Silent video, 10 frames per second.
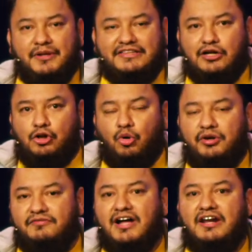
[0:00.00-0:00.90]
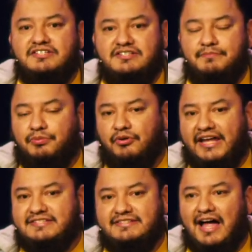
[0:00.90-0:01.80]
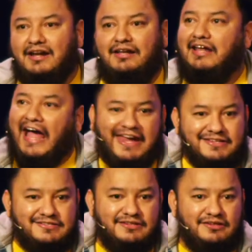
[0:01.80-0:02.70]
the glory of God is simple. It's not light